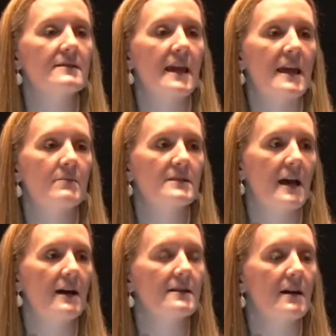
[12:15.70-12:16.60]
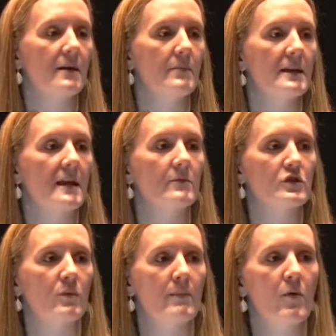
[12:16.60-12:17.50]
aims at being able
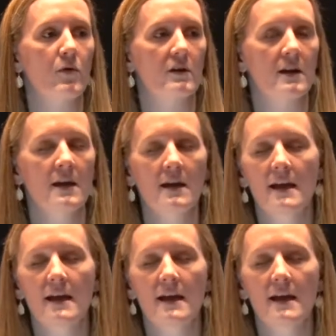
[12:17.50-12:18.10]
to report